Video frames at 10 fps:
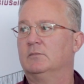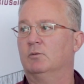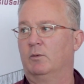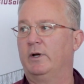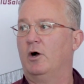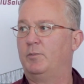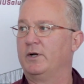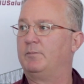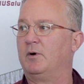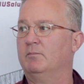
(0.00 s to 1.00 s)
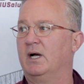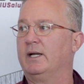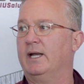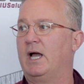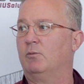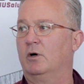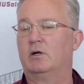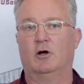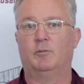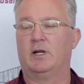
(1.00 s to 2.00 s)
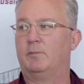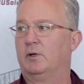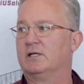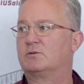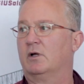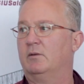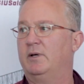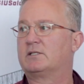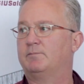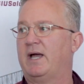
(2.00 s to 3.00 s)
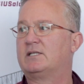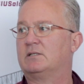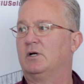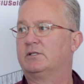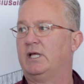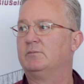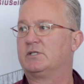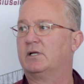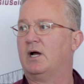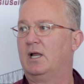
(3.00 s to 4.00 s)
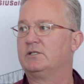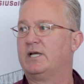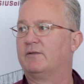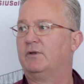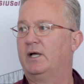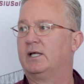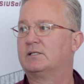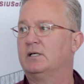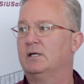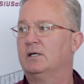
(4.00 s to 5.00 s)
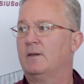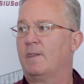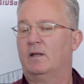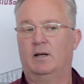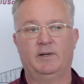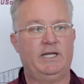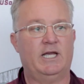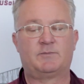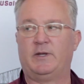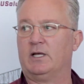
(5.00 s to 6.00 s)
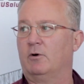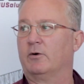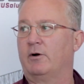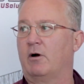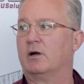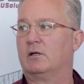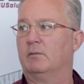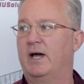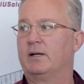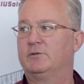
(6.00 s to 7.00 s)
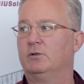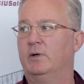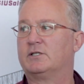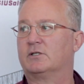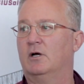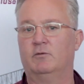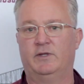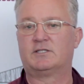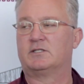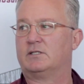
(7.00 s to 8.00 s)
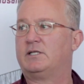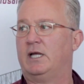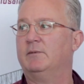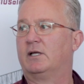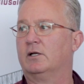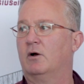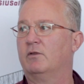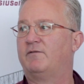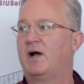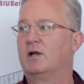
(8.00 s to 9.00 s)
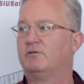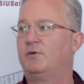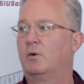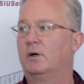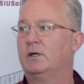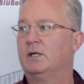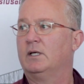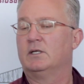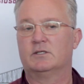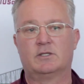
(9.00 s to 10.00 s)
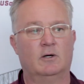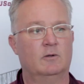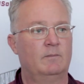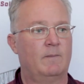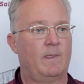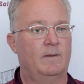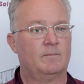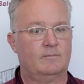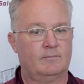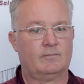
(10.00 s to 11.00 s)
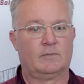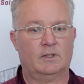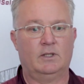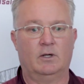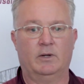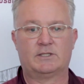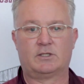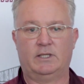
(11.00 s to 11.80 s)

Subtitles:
but when we open up on Monday night, we're going to open up against one of the best basketball teams in college athletics. I mean, ESPN wrote an article about him 2 weeks ago. This is the team that could go to the Final Four. So, you know,